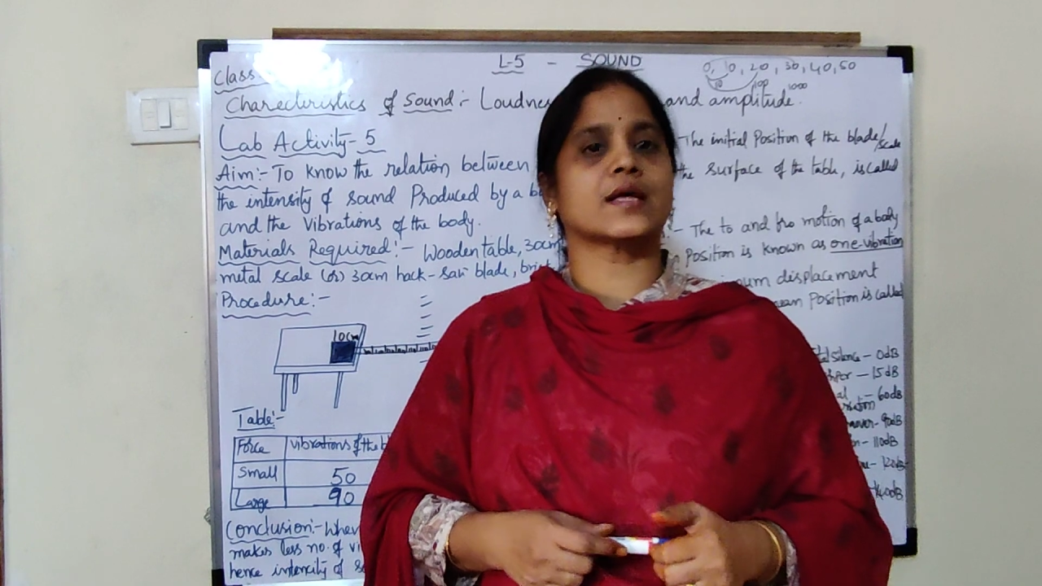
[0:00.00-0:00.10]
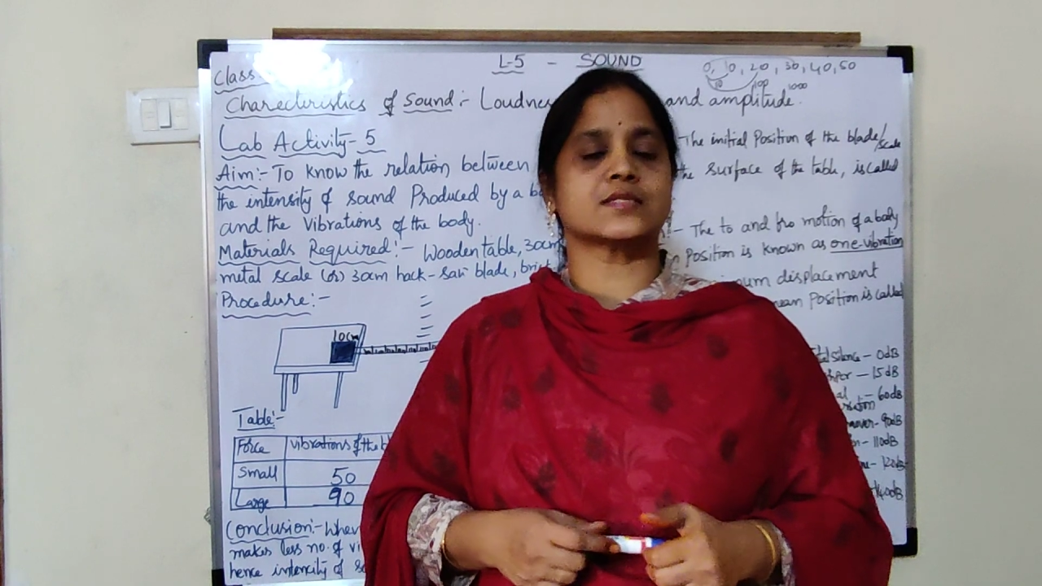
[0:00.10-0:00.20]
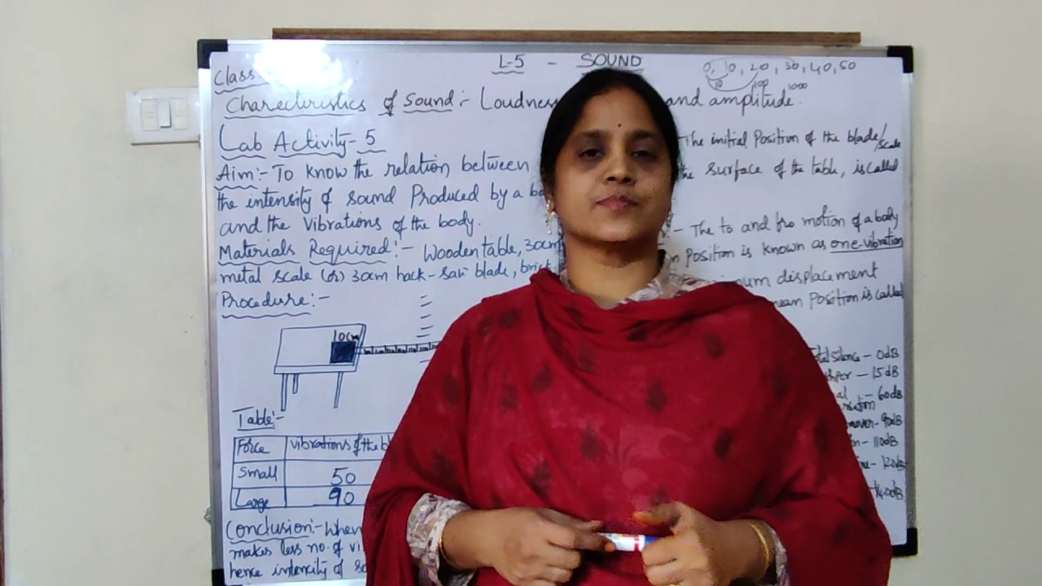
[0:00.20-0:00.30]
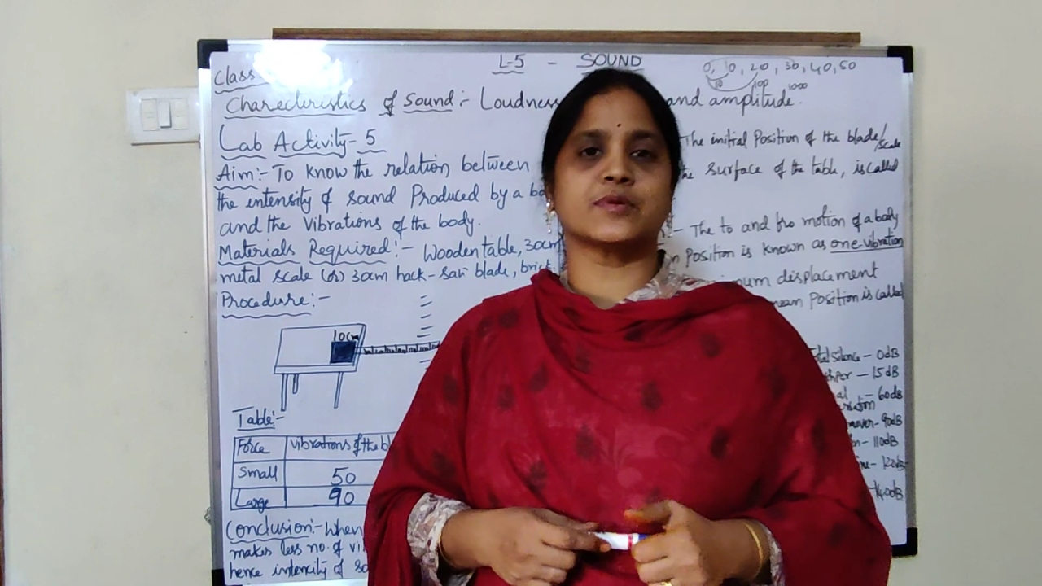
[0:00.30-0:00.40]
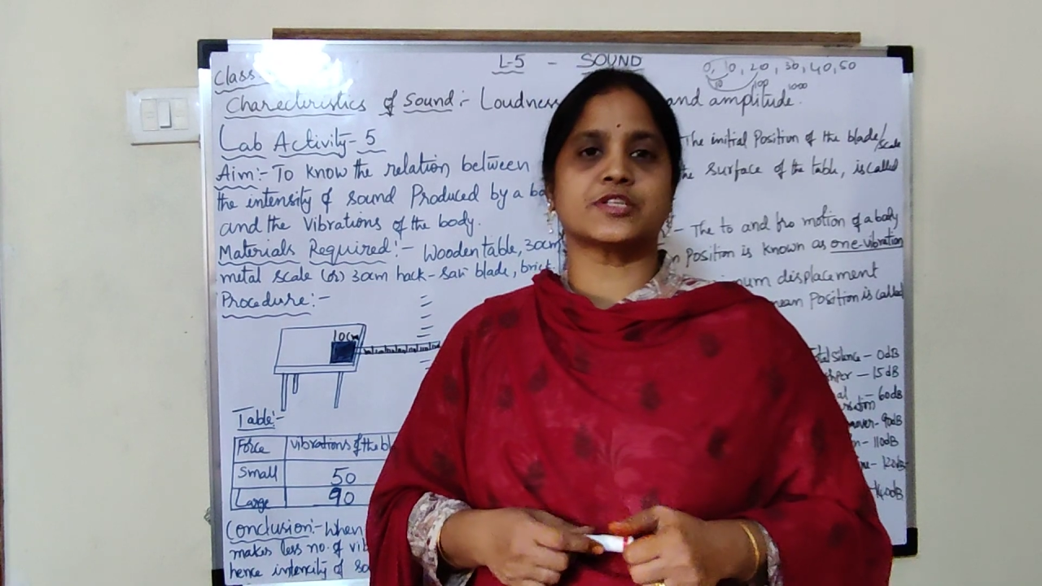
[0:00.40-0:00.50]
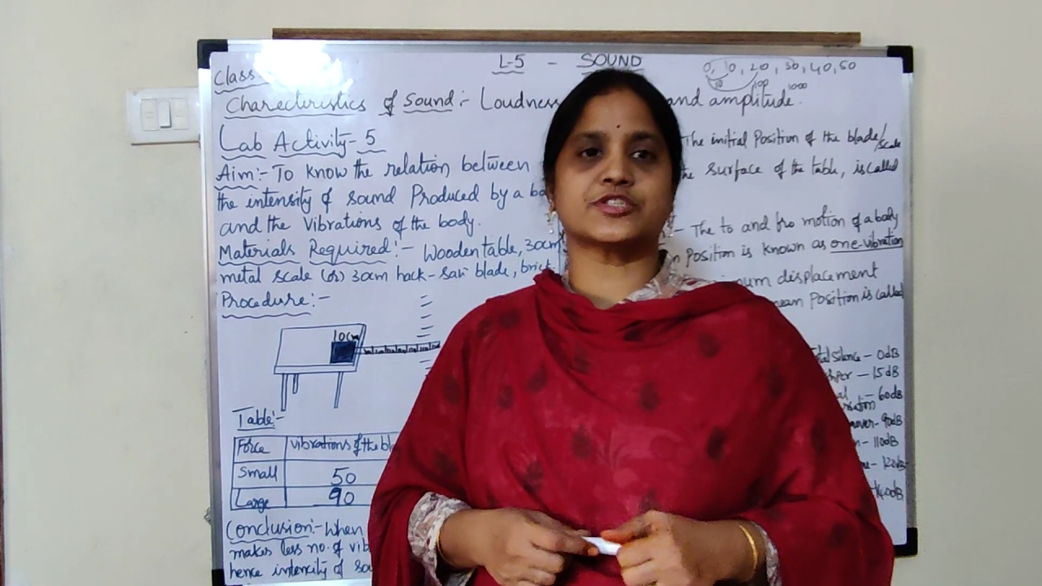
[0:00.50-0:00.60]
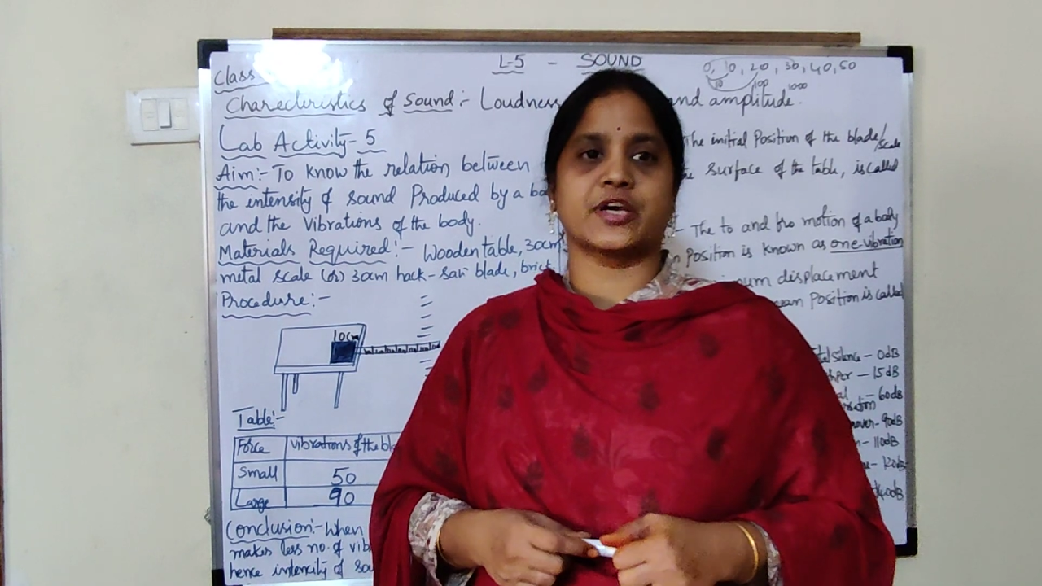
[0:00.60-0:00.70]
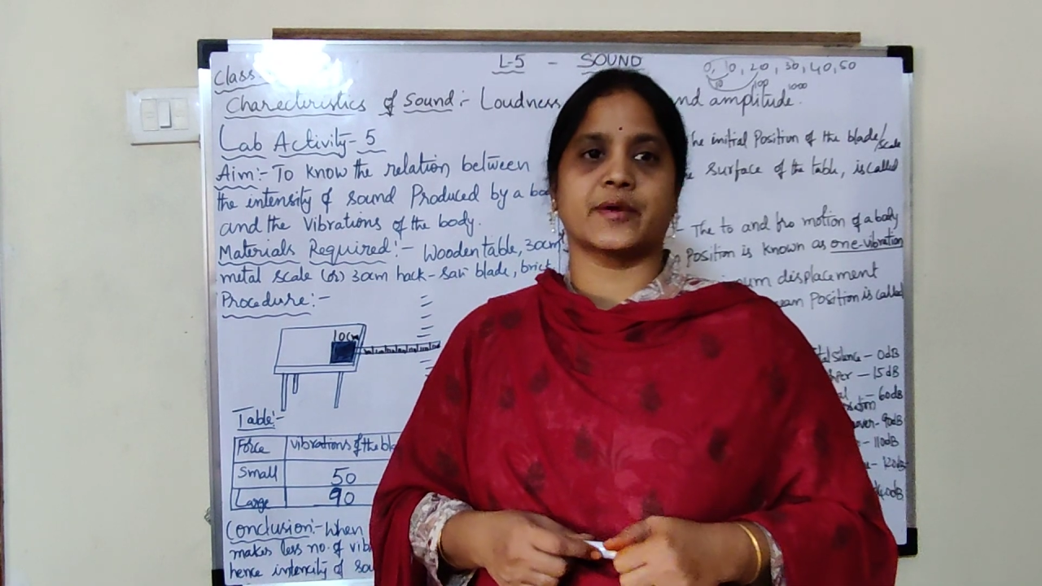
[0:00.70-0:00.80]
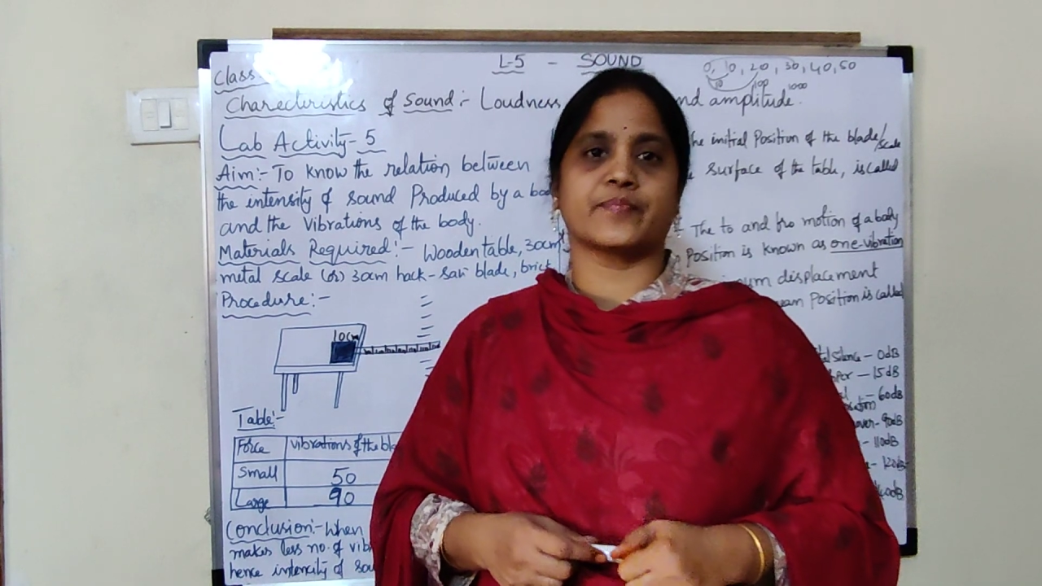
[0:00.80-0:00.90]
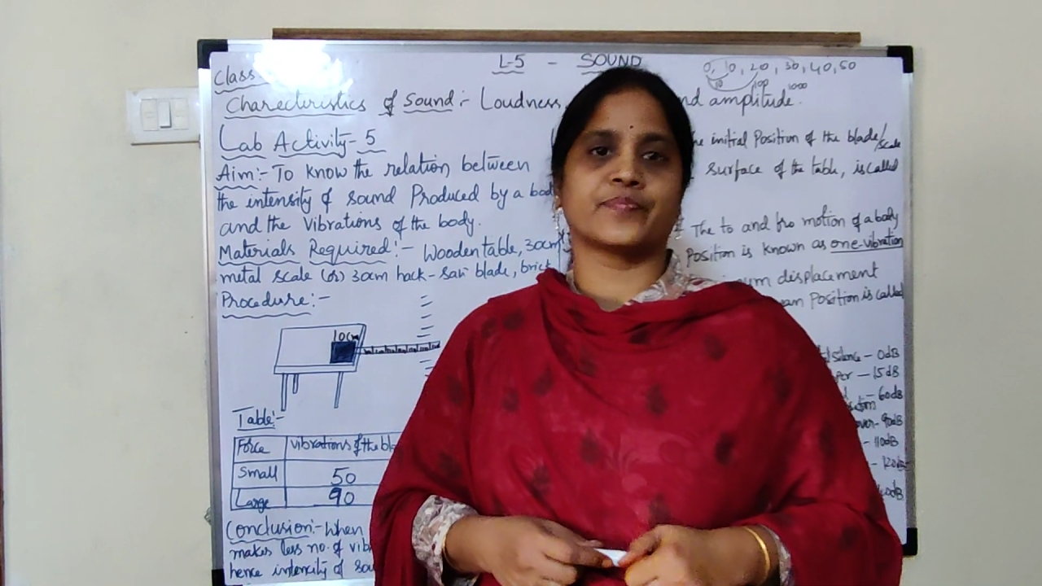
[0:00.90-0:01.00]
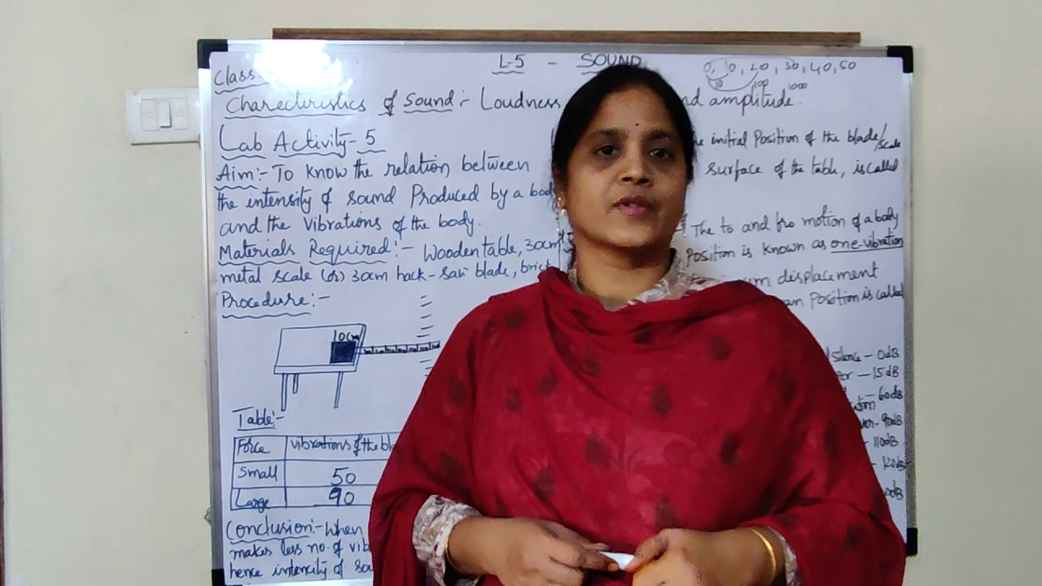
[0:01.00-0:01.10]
assembly time,